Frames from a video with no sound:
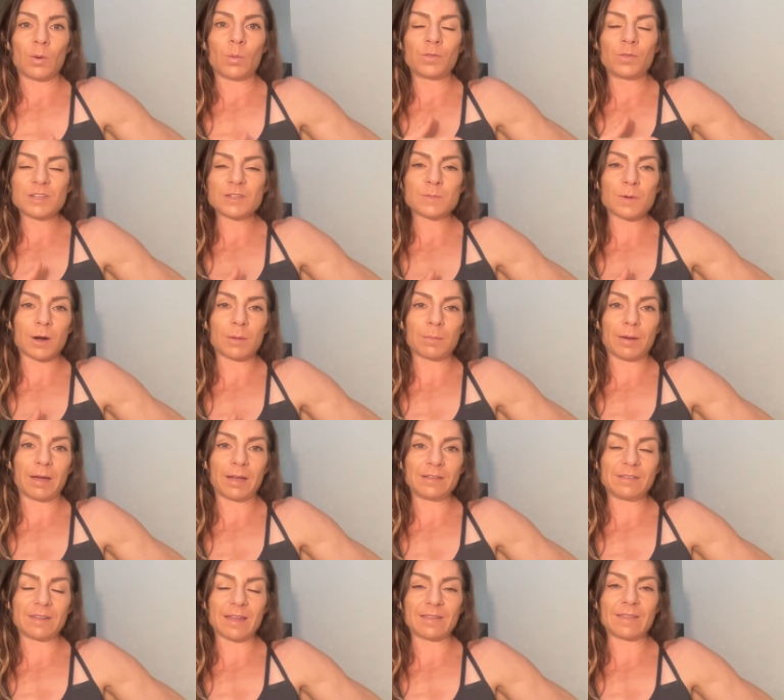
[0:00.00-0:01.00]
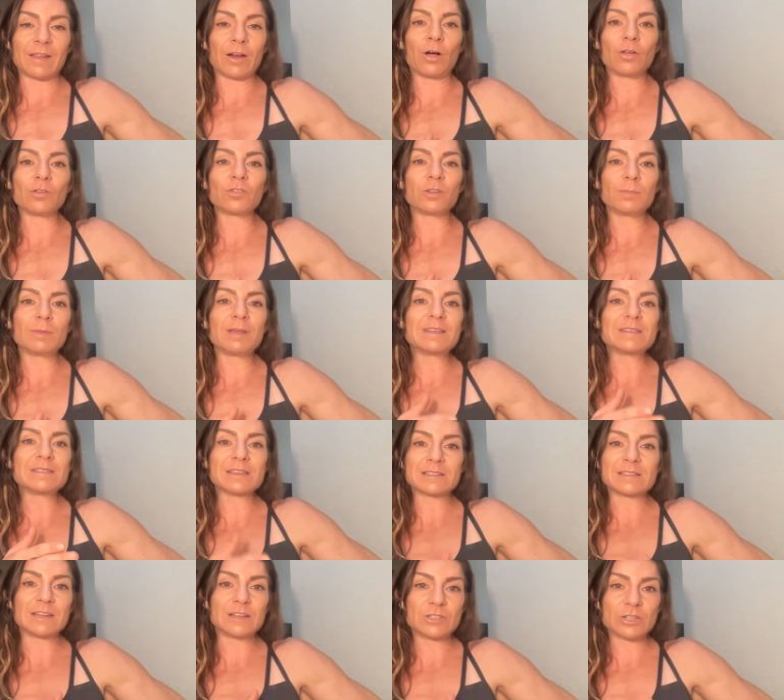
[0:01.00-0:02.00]
with a smart mindset. That also means
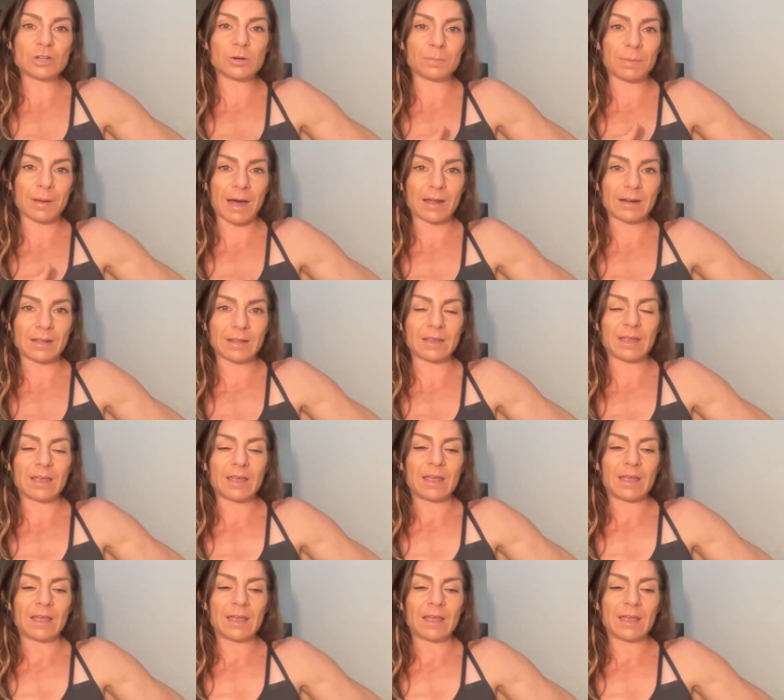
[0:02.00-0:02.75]
listening to your body.